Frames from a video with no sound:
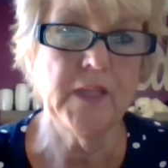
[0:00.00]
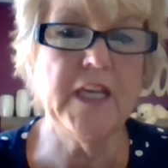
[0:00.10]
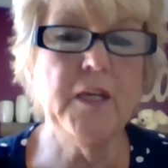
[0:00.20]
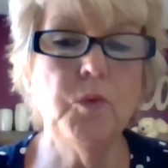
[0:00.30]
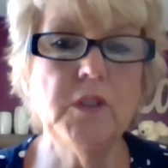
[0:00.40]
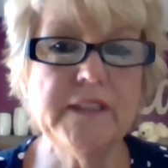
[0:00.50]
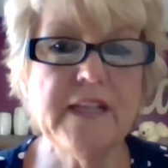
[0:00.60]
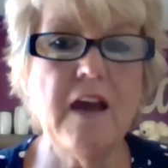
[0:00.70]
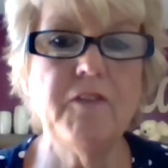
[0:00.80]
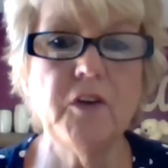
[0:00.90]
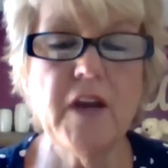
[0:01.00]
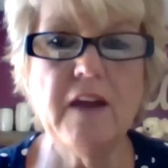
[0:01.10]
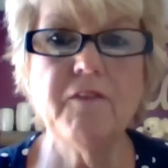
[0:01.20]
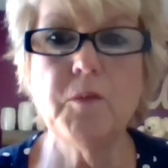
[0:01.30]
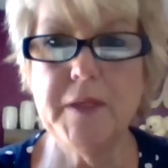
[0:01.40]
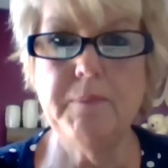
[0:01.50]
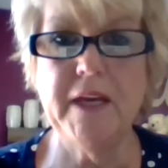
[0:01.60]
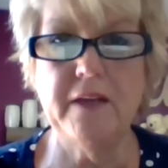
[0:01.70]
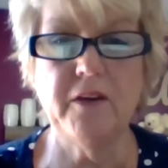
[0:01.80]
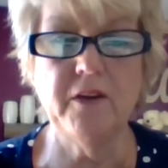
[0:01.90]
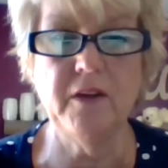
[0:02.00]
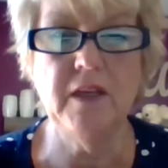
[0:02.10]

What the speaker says: He will never, ever be better.